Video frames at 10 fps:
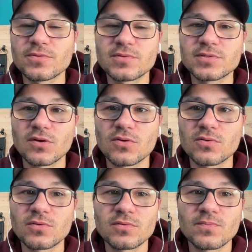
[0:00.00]

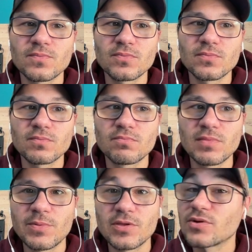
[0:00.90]
So
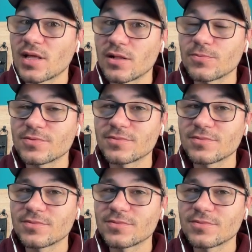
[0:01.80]
maybe you can help.